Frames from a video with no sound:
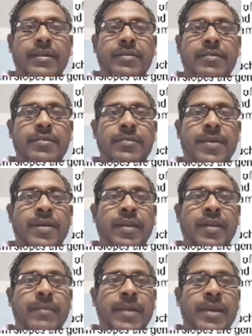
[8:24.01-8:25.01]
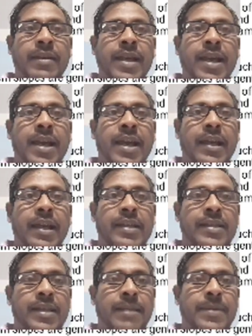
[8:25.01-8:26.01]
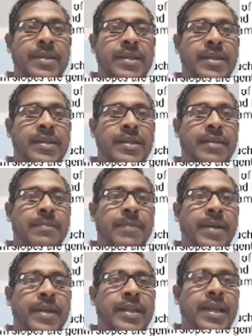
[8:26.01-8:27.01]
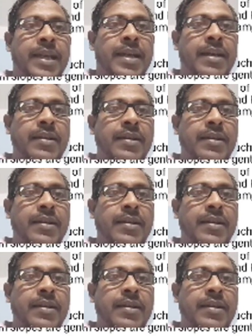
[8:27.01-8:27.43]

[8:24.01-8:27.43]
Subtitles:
Kumaon Himalaya is represented by the